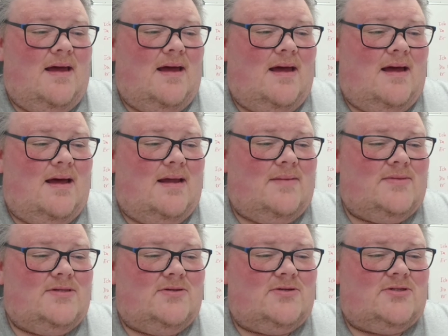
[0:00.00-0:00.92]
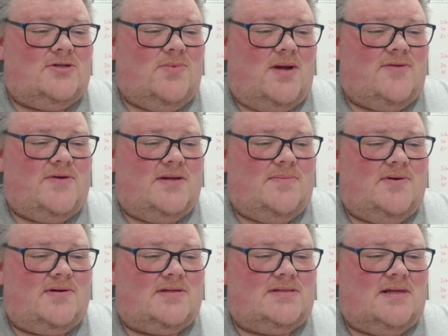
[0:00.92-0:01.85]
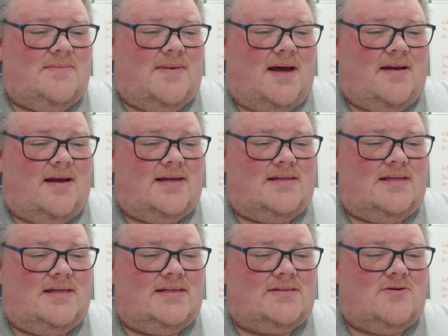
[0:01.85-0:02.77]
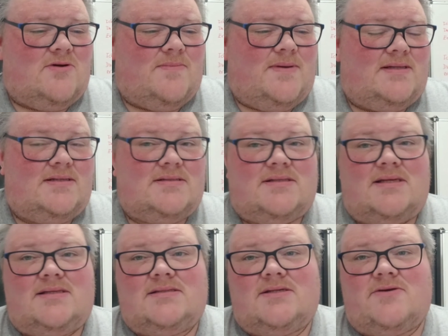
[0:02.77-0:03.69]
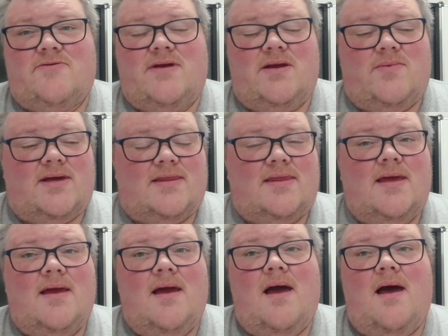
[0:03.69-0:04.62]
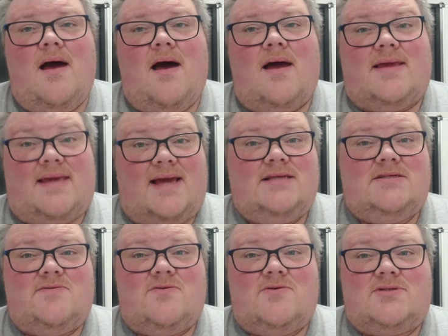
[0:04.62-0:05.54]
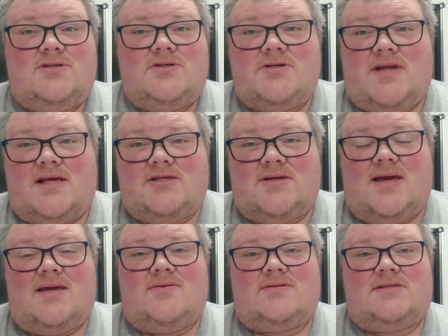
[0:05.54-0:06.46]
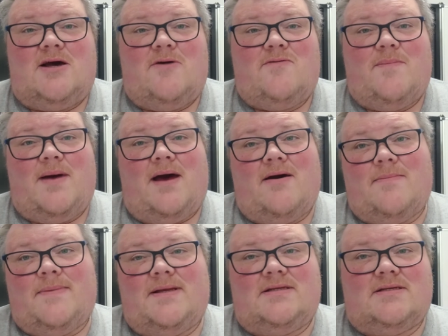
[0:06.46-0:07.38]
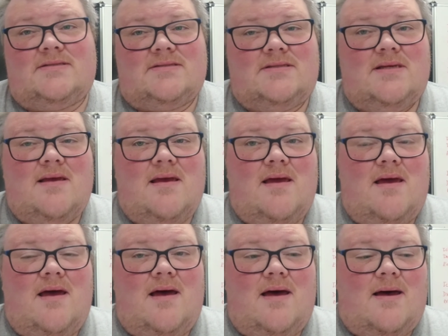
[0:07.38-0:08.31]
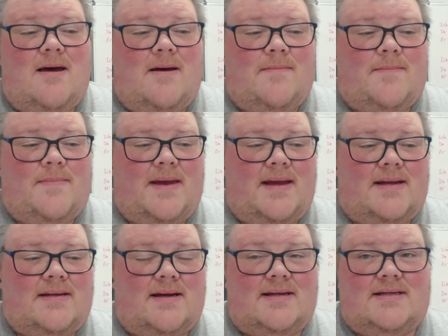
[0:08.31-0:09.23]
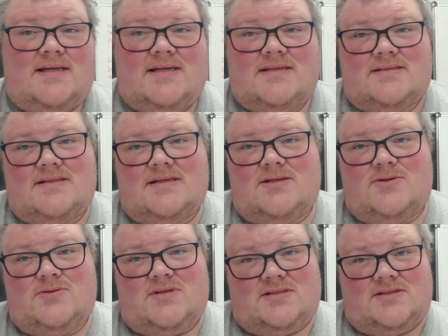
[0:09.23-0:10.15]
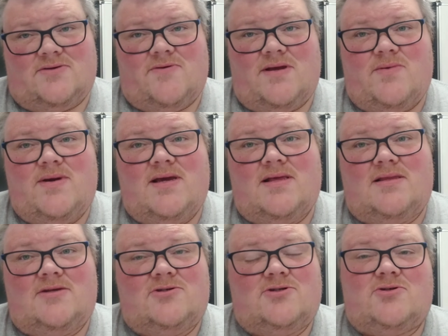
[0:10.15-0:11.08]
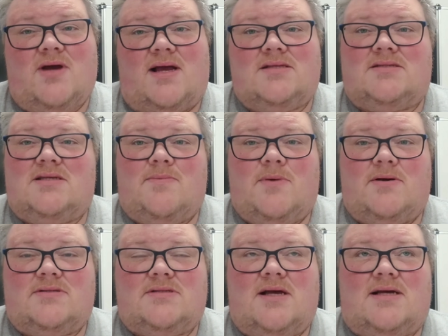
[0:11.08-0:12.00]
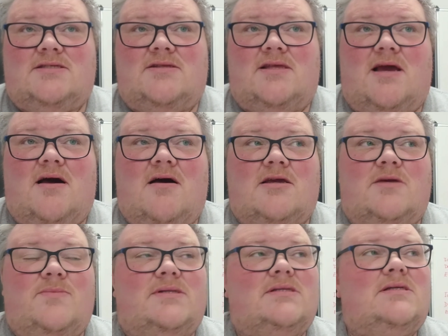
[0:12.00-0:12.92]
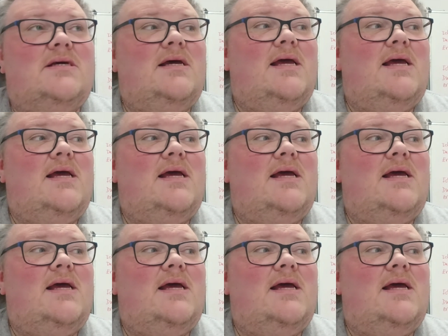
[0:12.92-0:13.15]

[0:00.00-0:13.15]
Number two, should one read books about ideas or opinions they disagree with? Yes, of course, you should educate yourself about opinions and ideas that you disagree with. You should try and see both sides of the argument.